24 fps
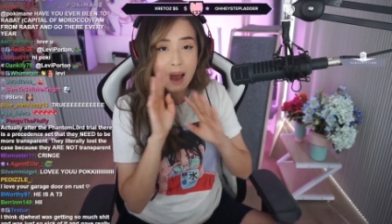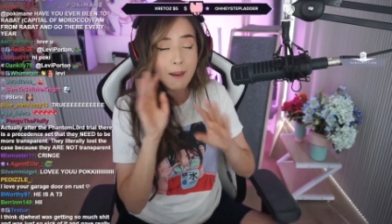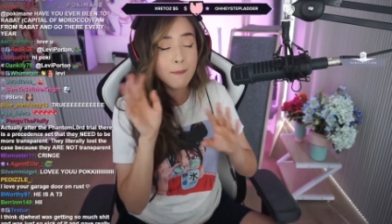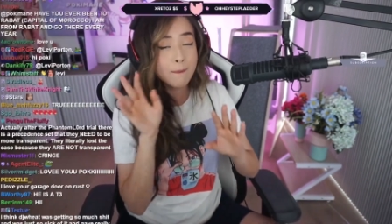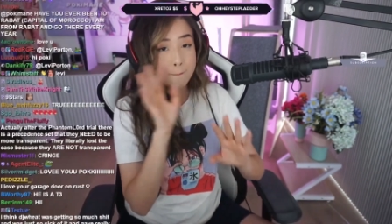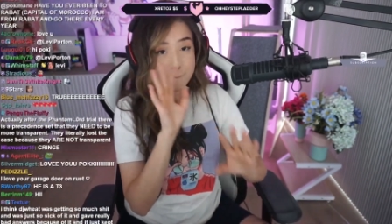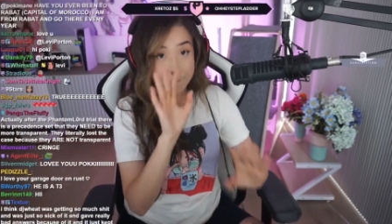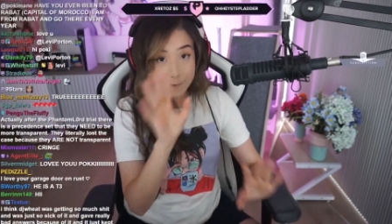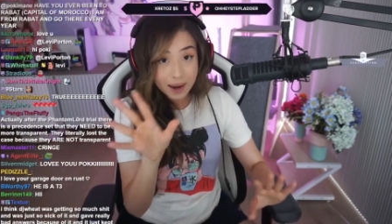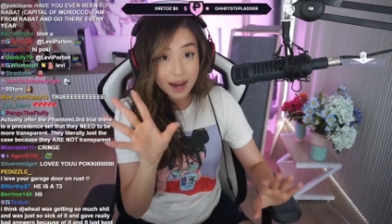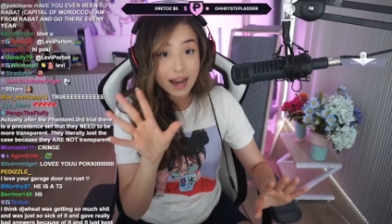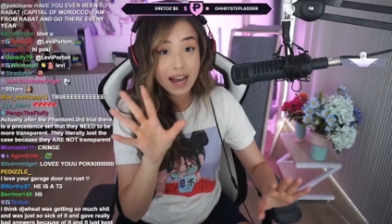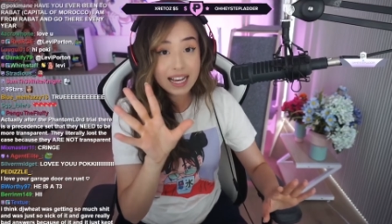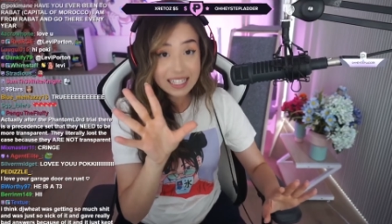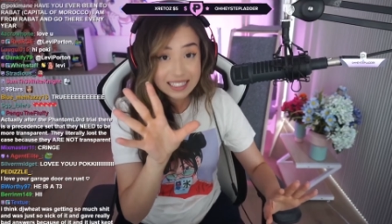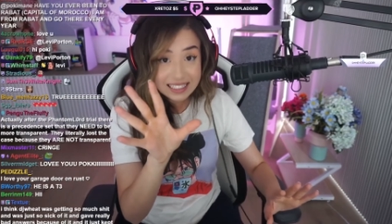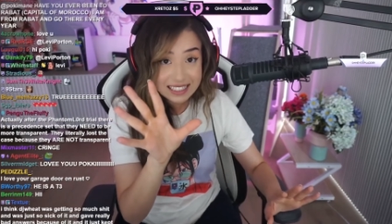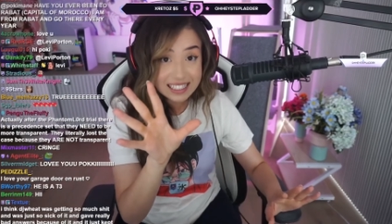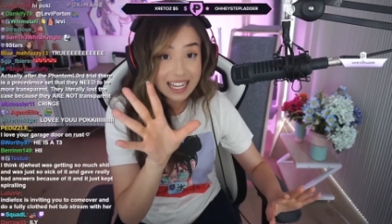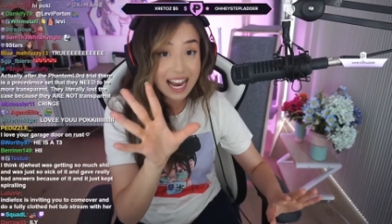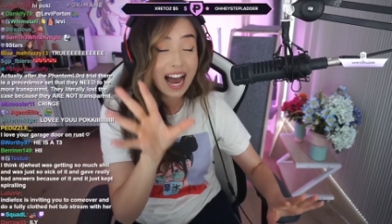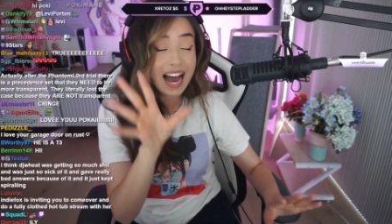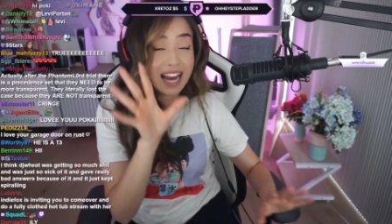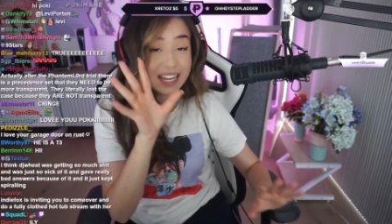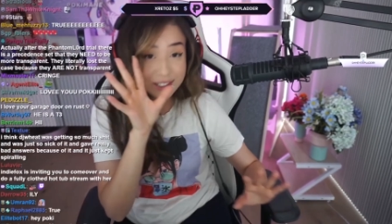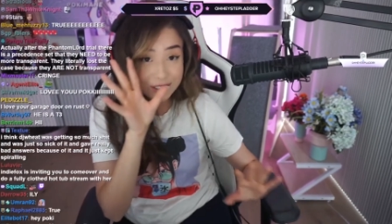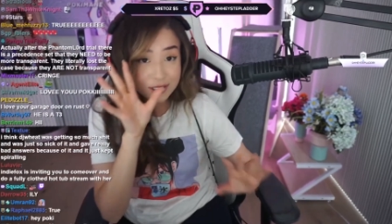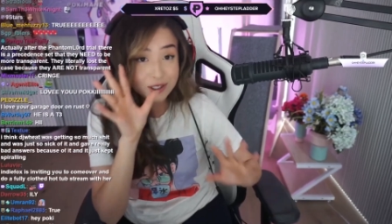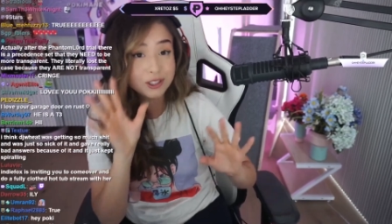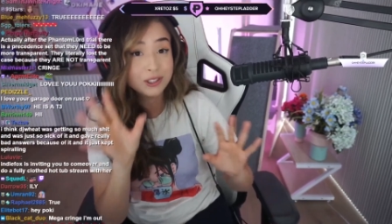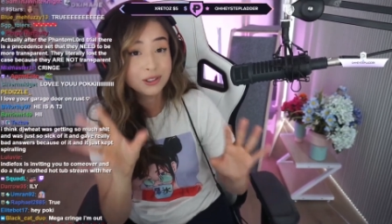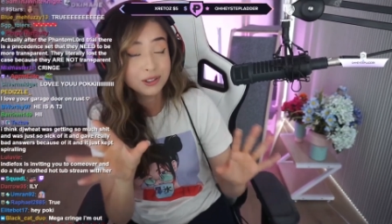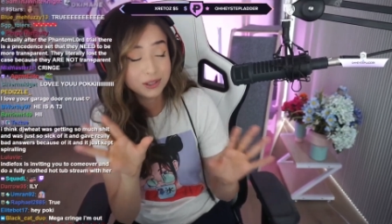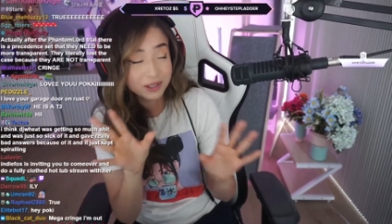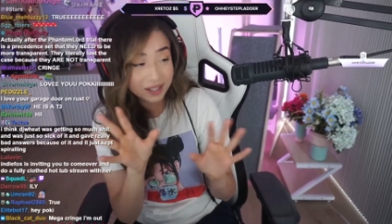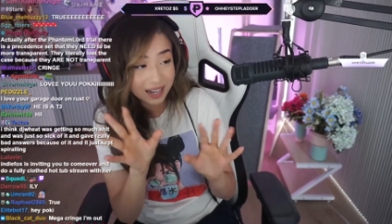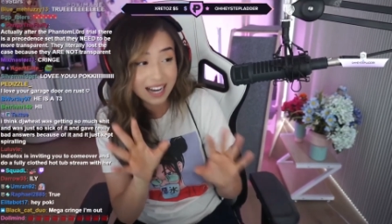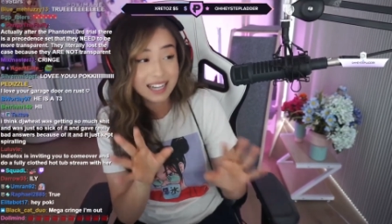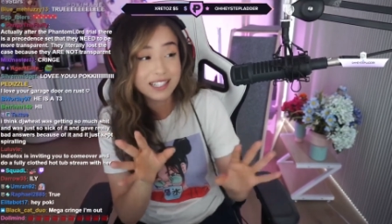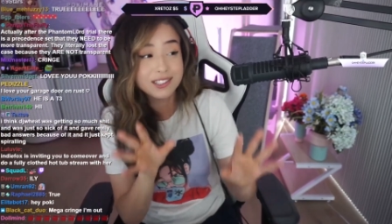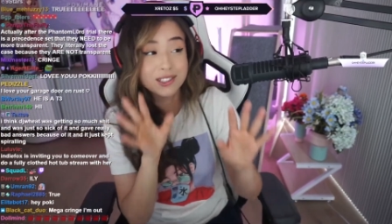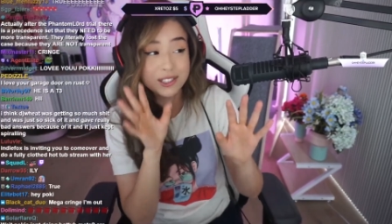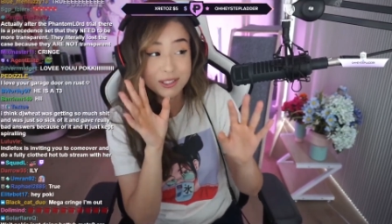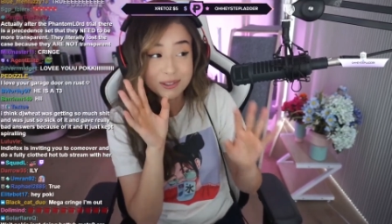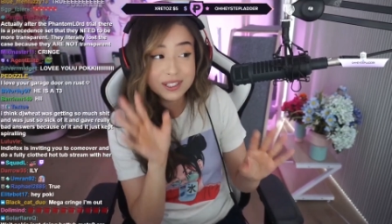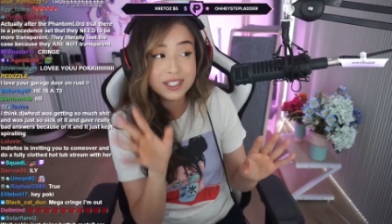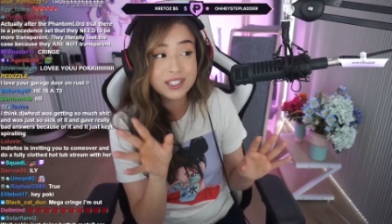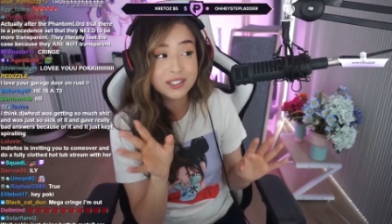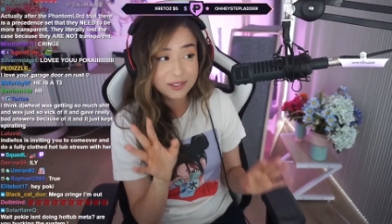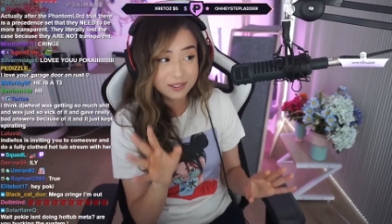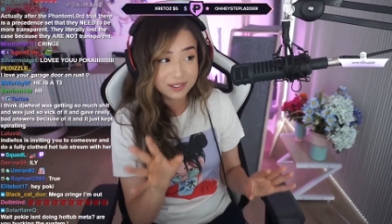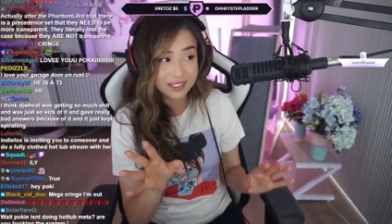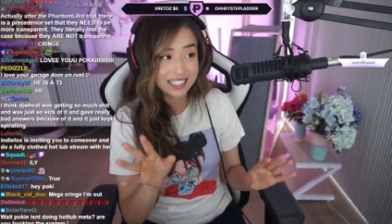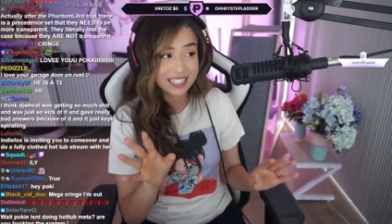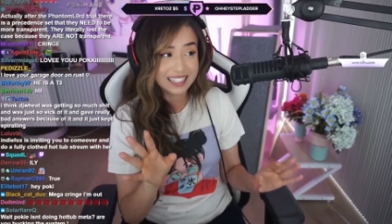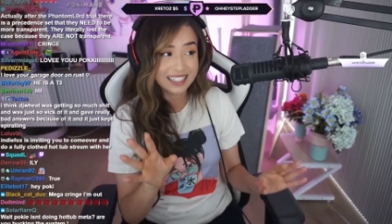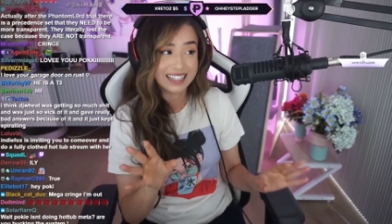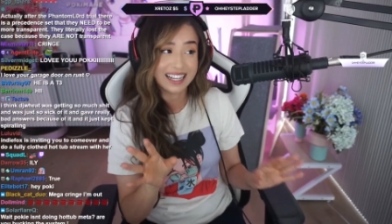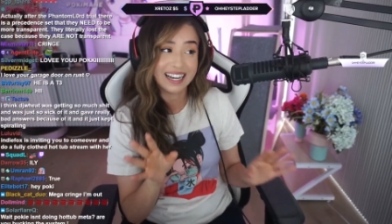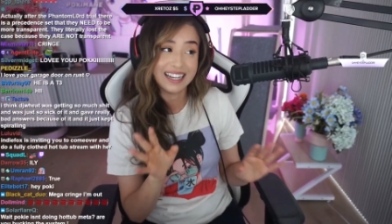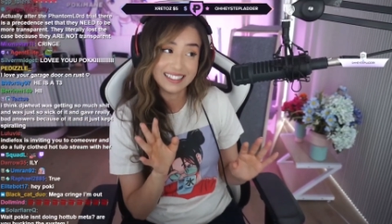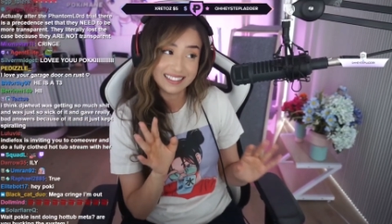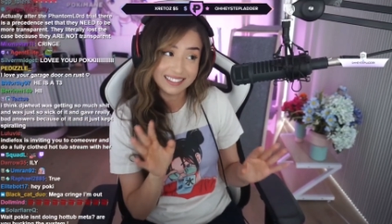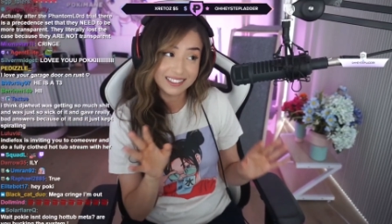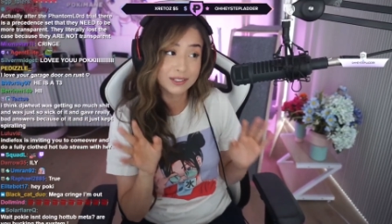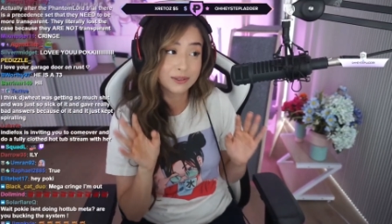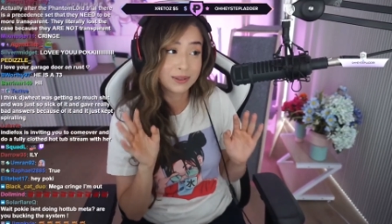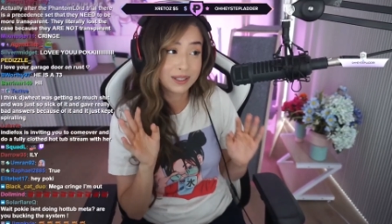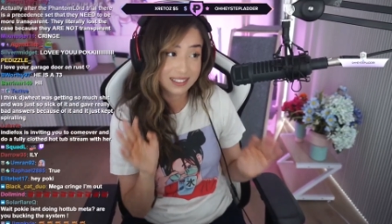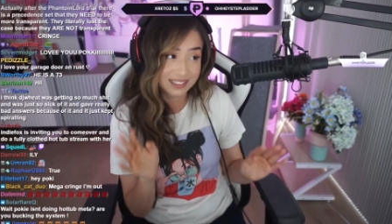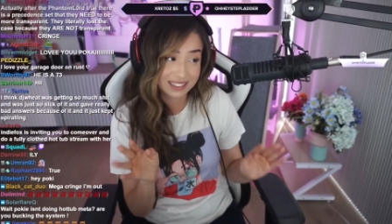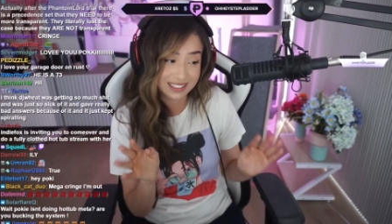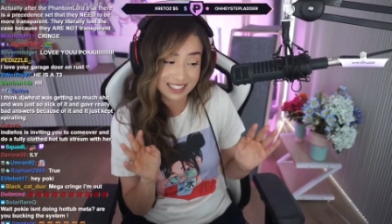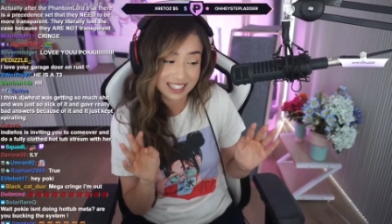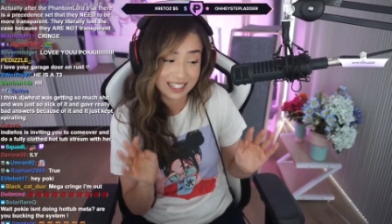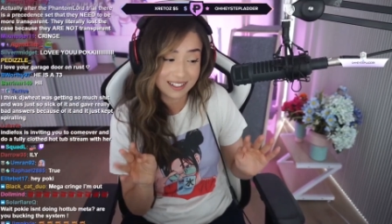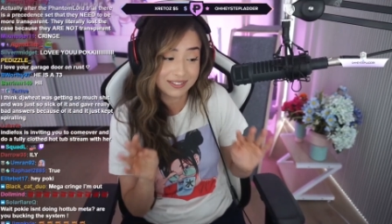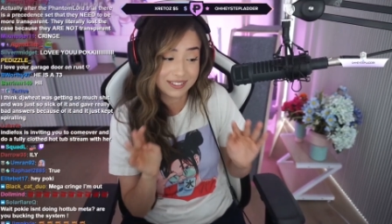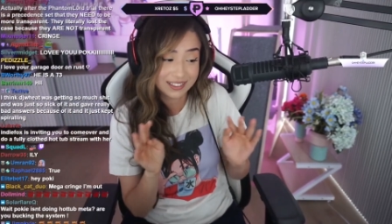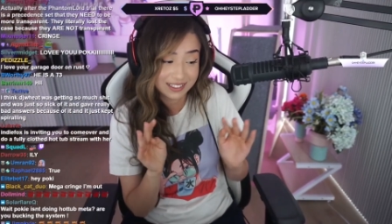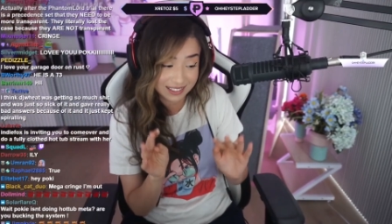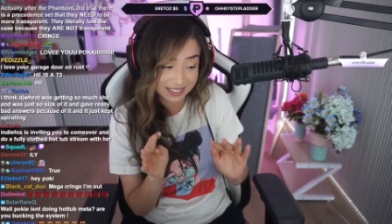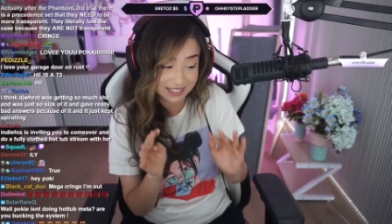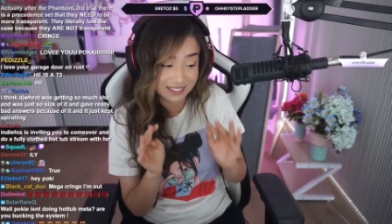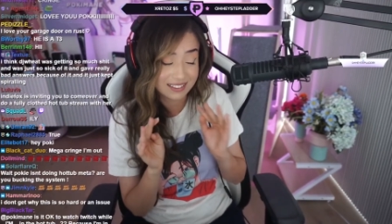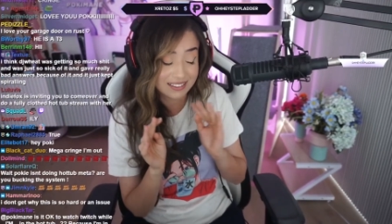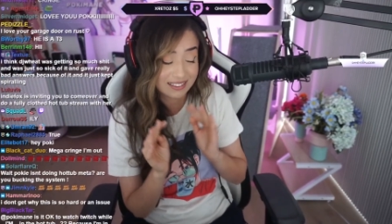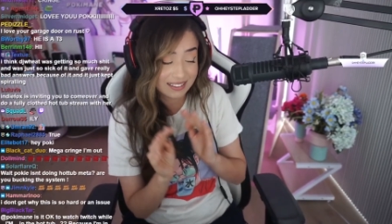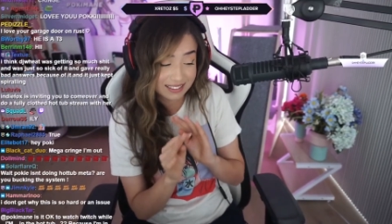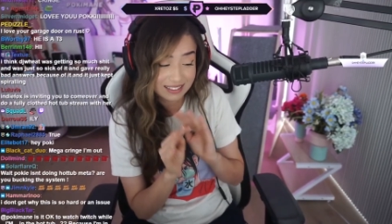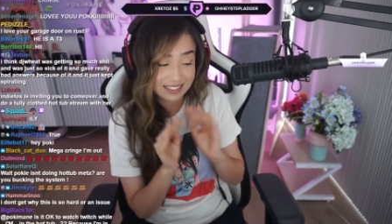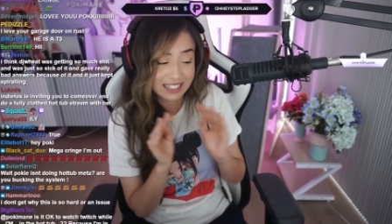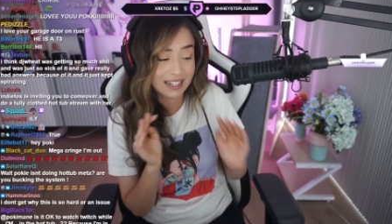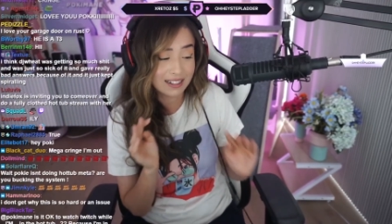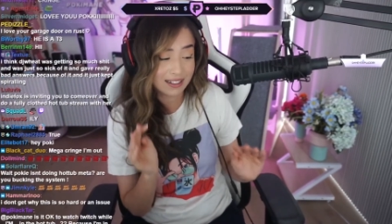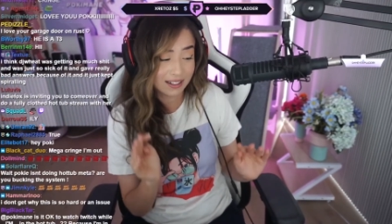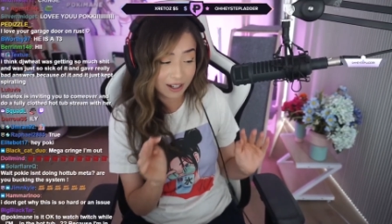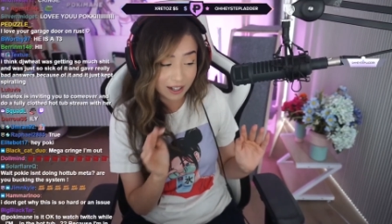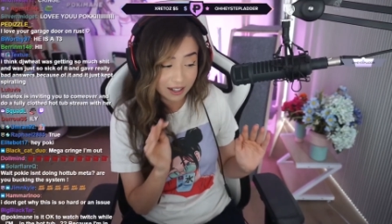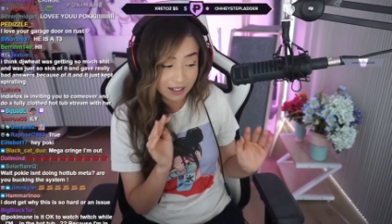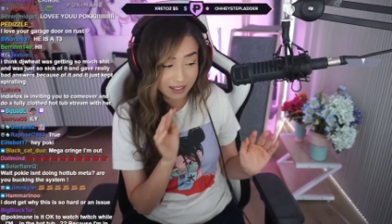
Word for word: but I do agree that Twitch stuff is kind of